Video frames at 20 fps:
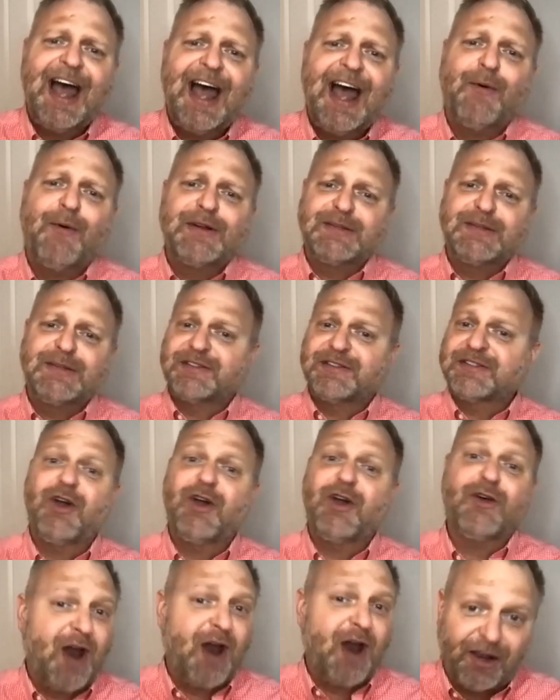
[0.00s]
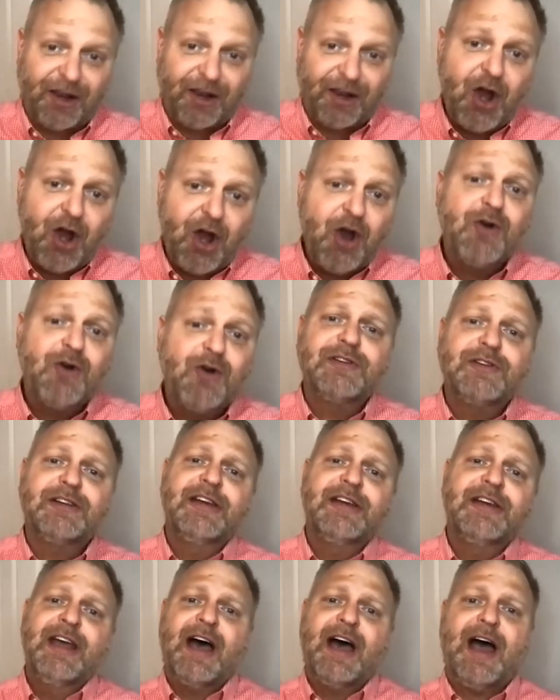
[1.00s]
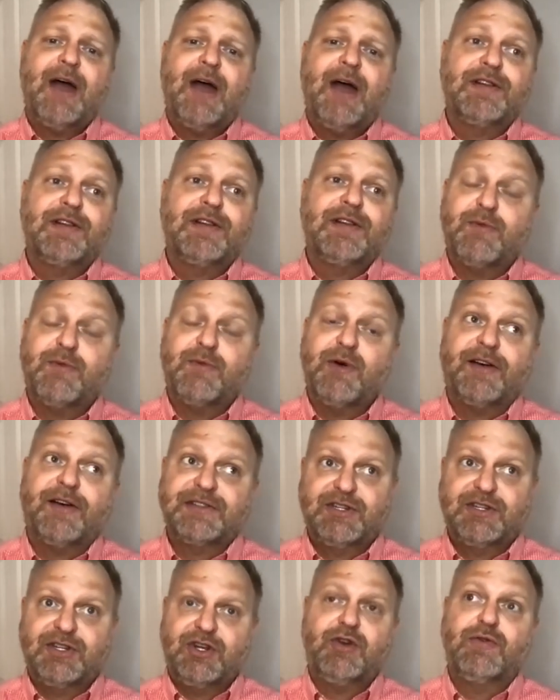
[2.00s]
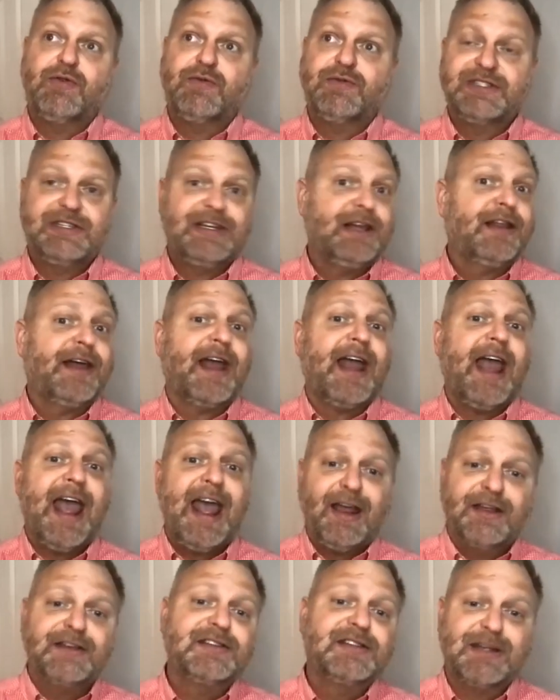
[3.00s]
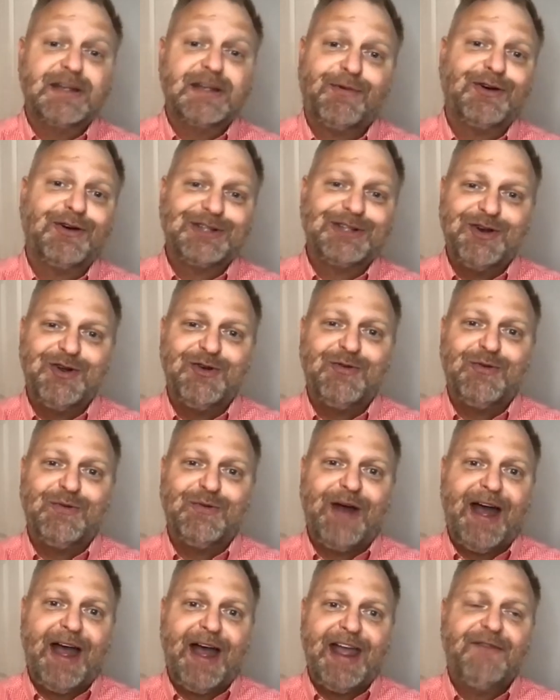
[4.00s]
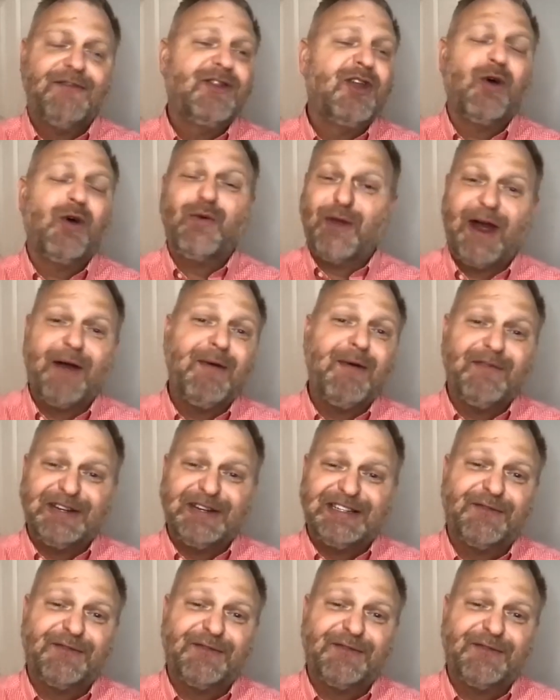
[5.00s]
I want someone else to know they're not alone. I want someone else to see like, hey, this is a person who, even though they we have a